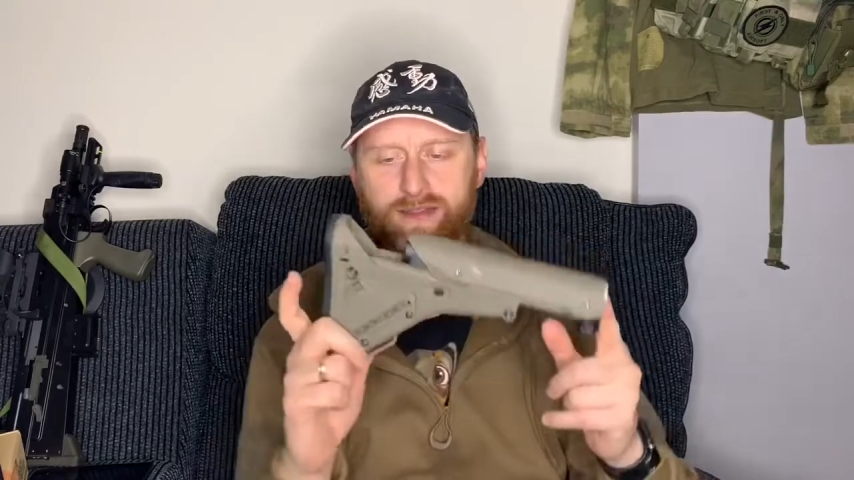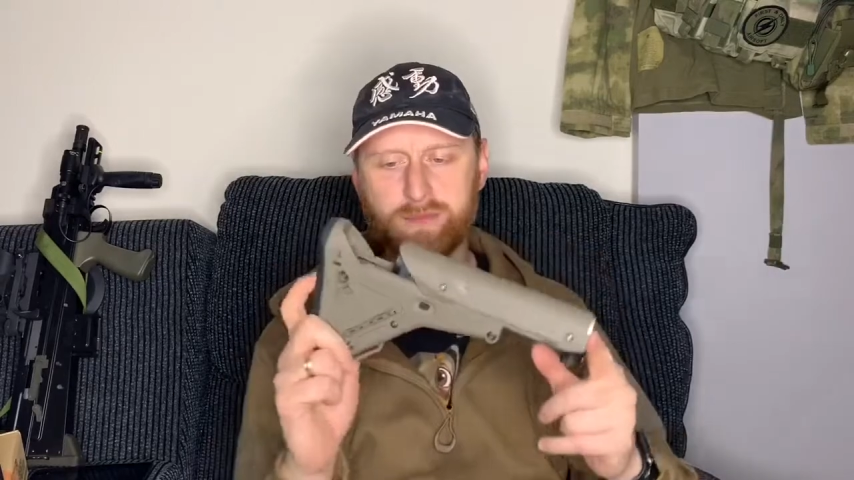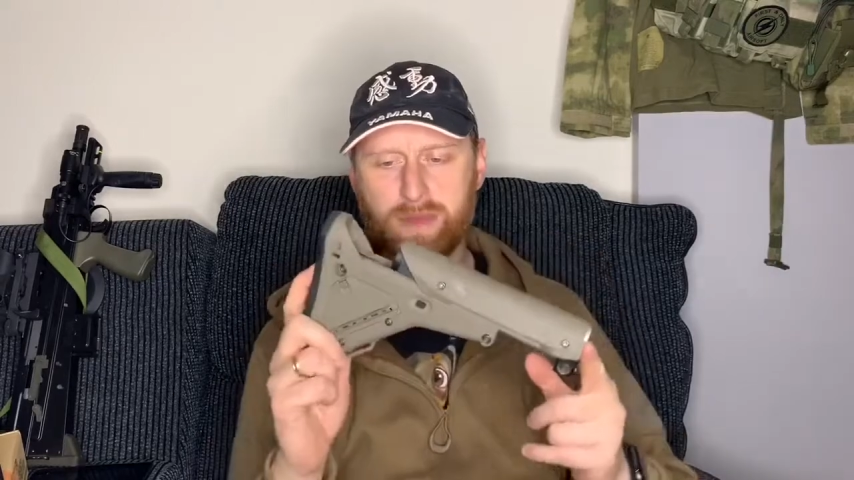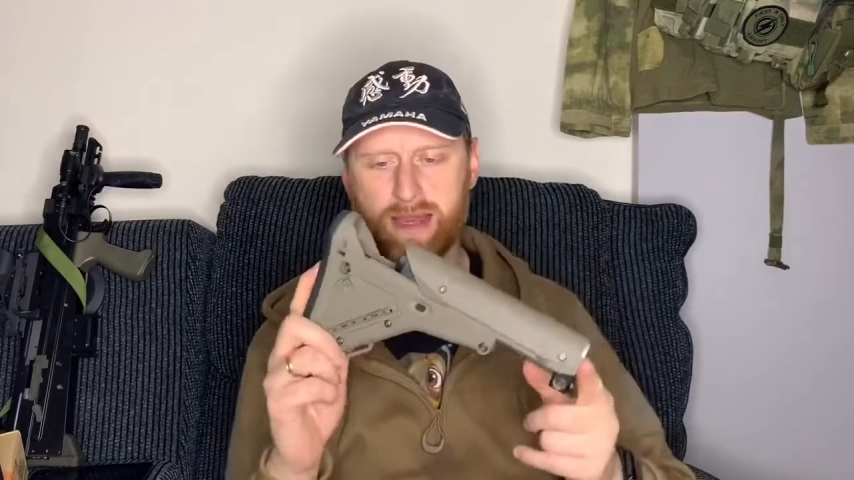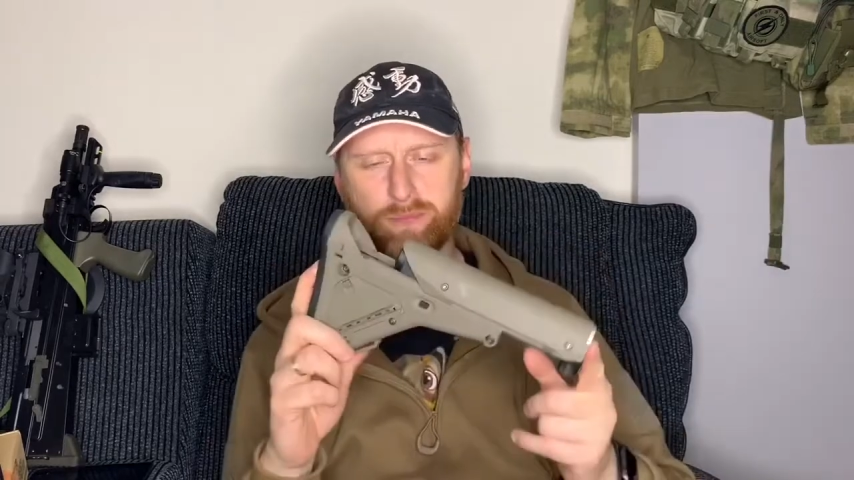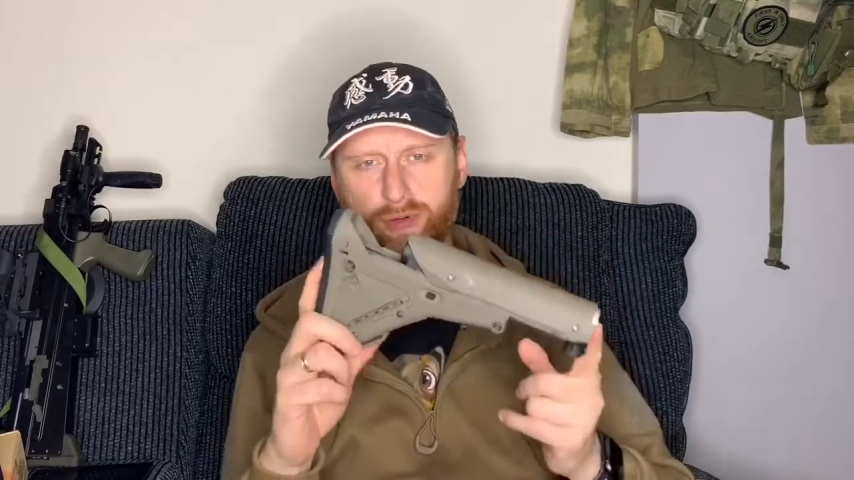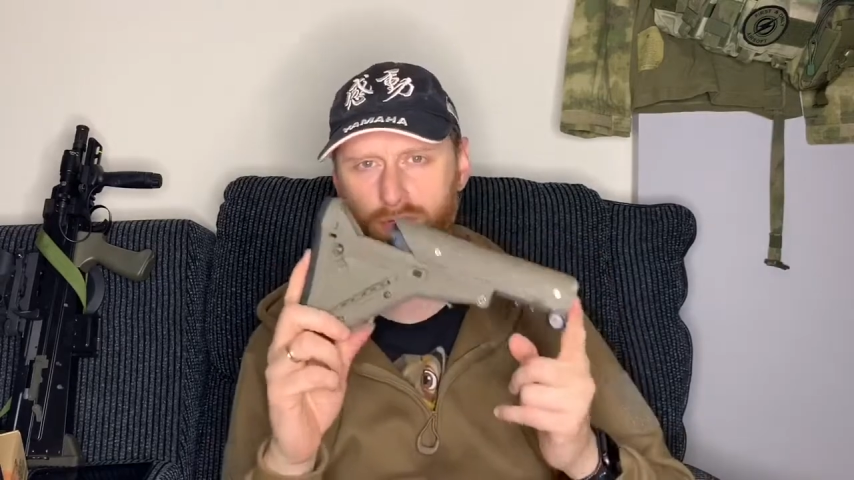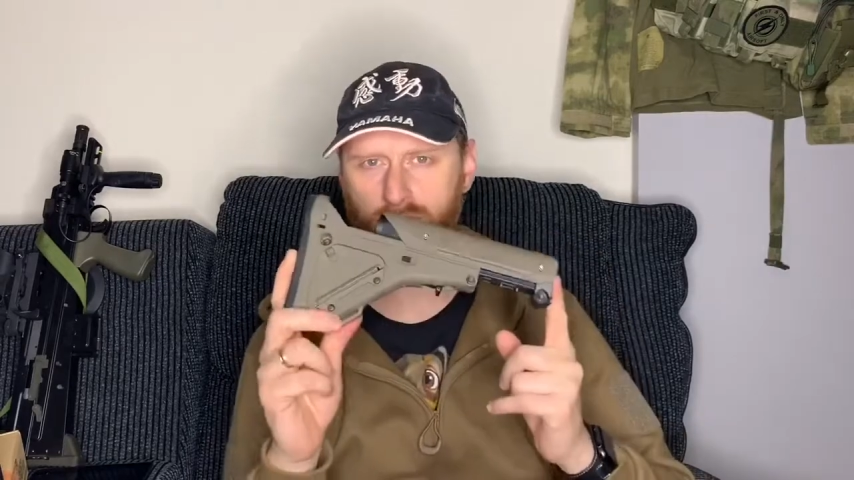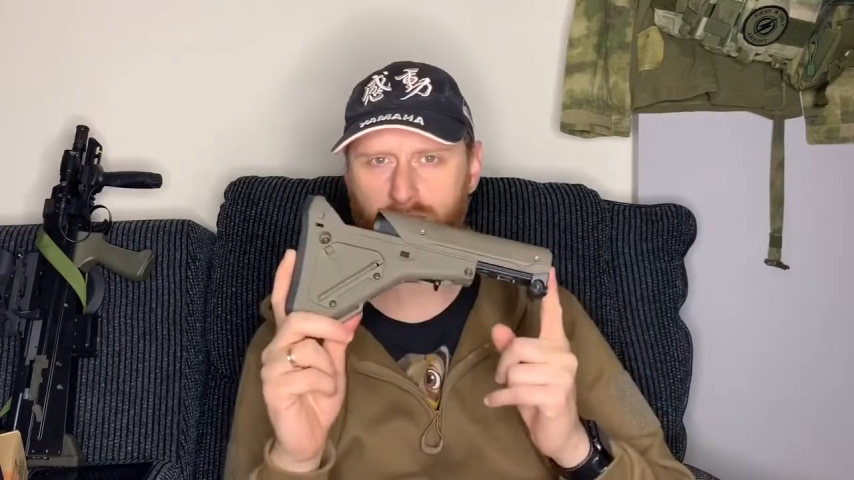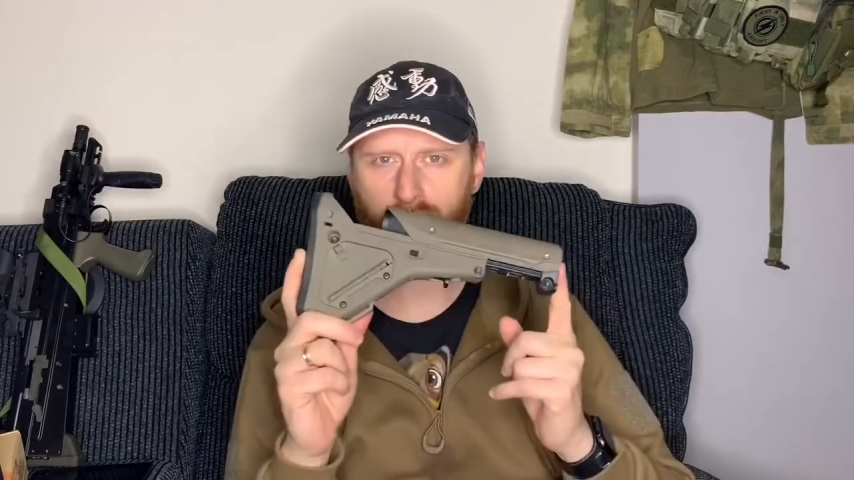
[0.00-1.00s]
a
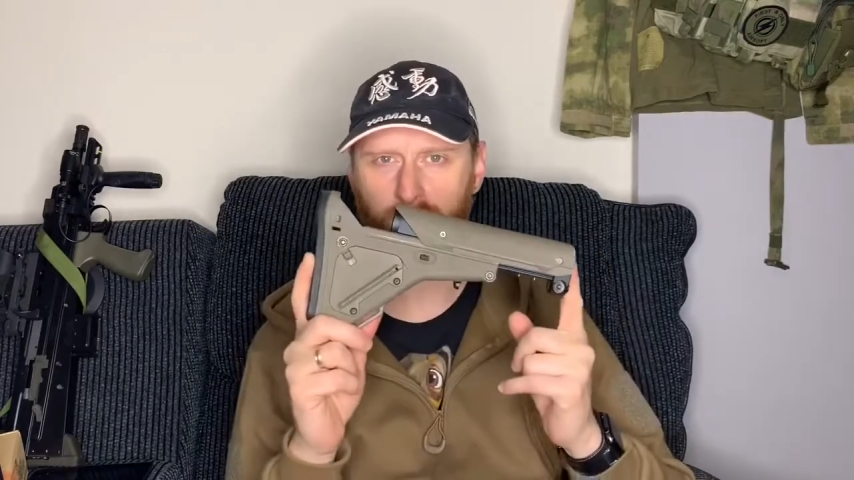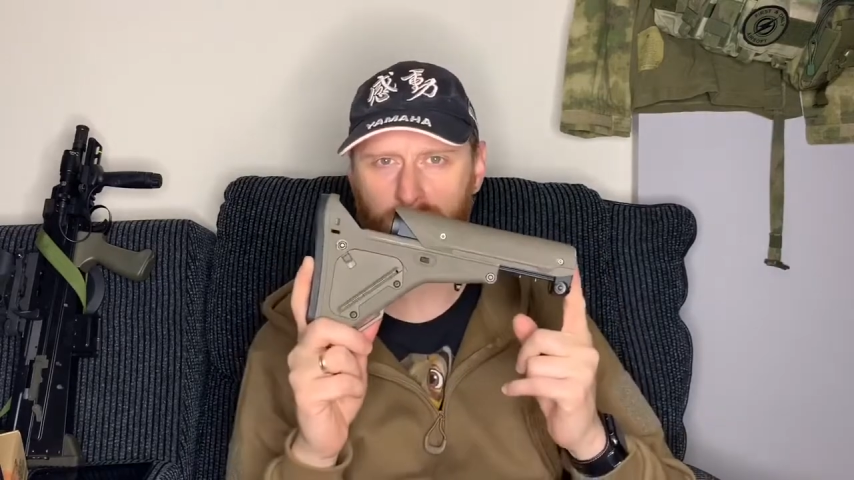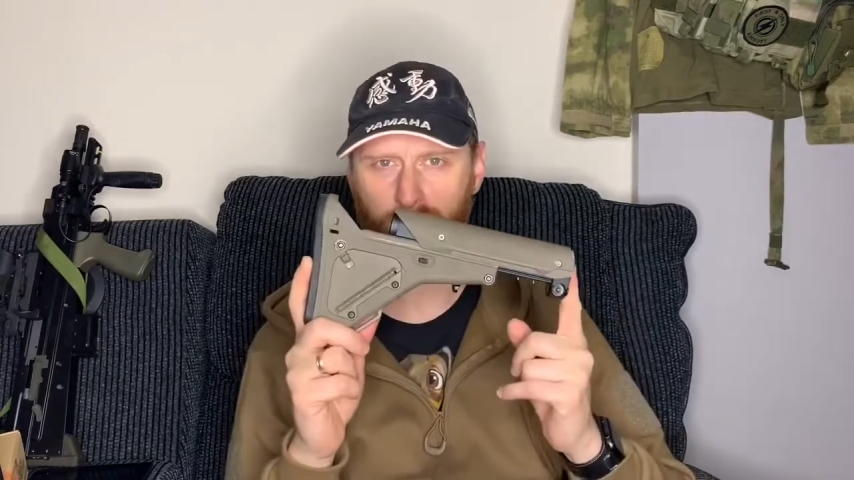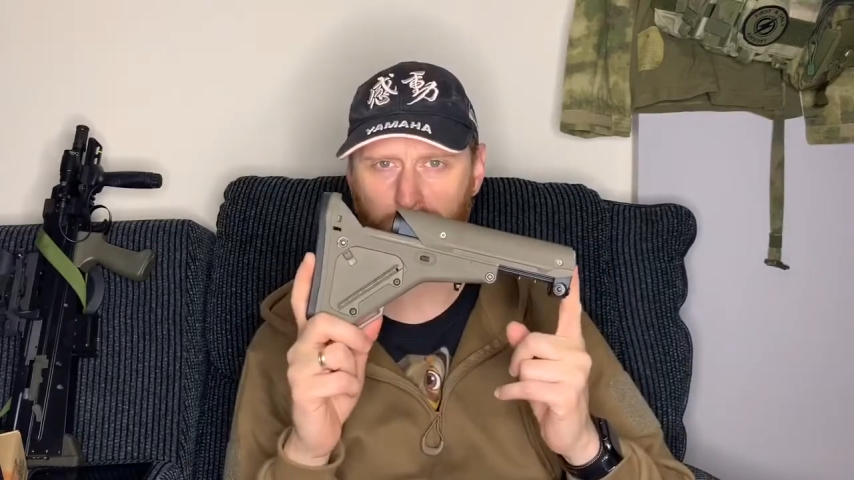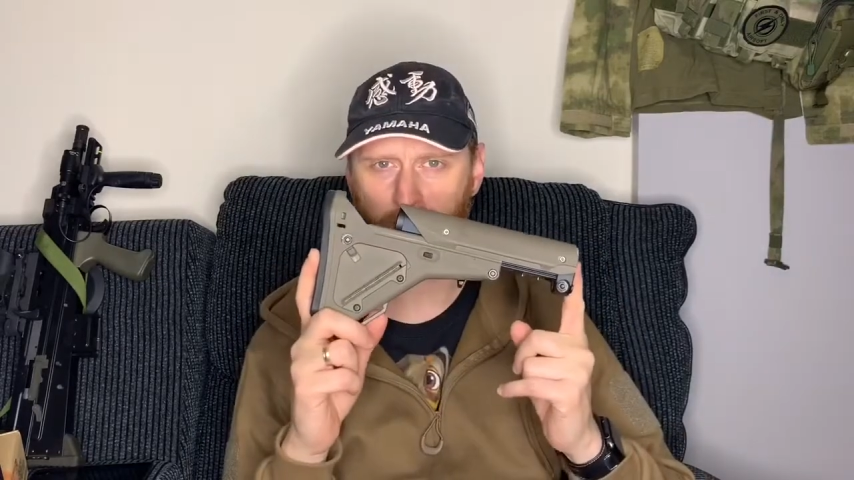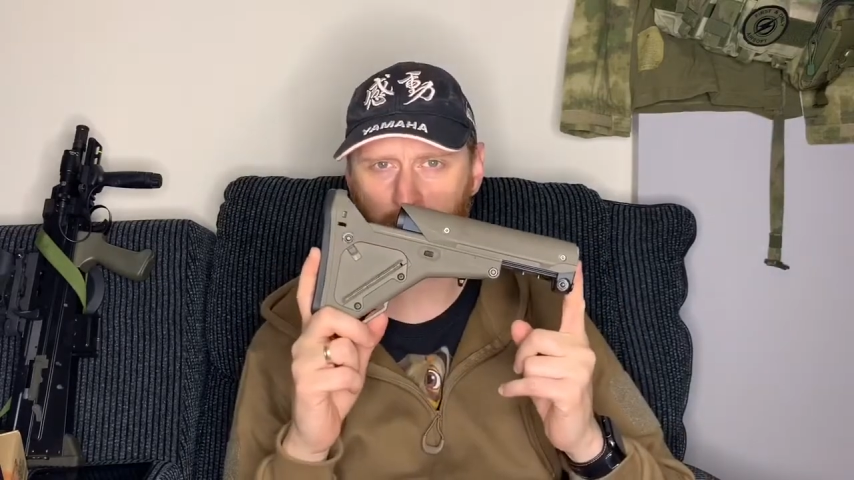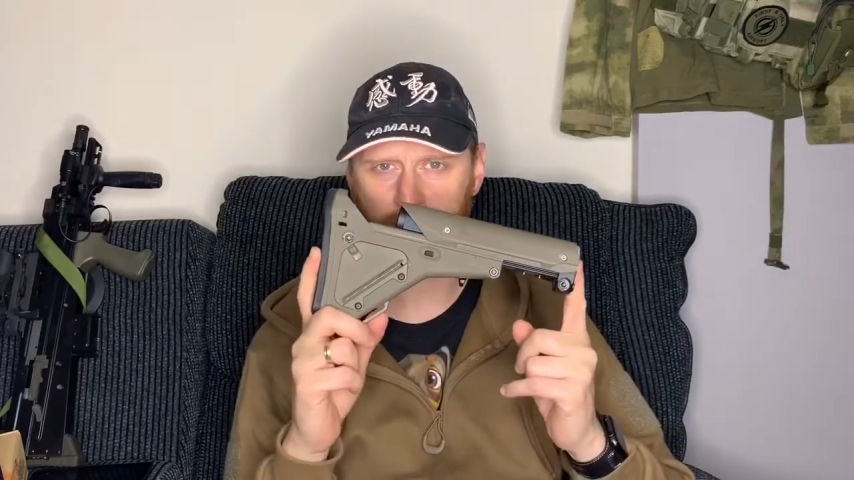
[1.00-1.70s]
Magpul UBR